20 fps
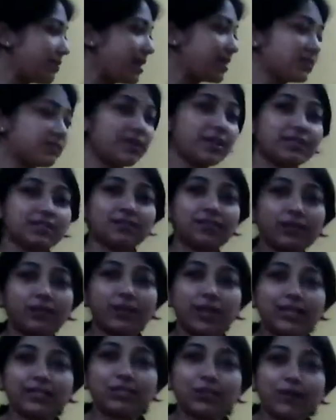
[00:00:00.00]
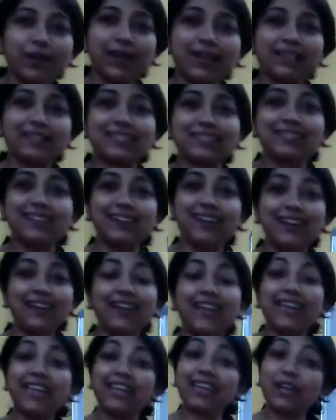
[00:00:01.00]
y square is equal to A square is the
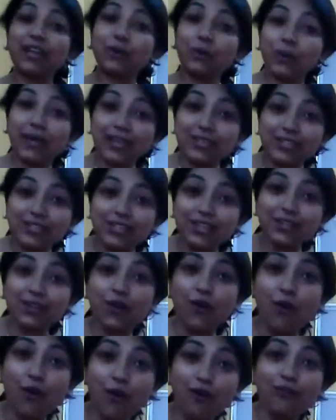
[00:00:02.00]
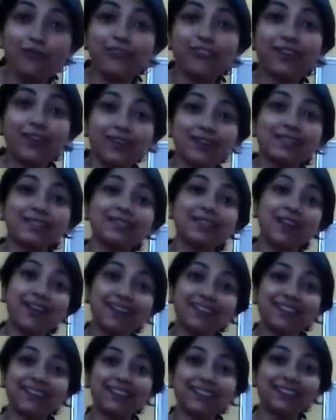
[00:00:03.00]
equation of a
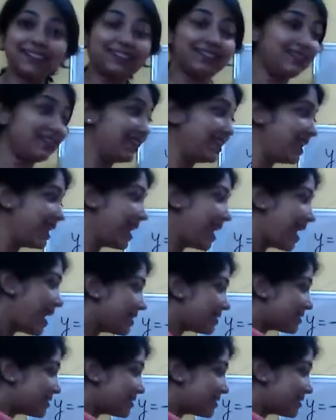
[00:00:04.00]
circle. A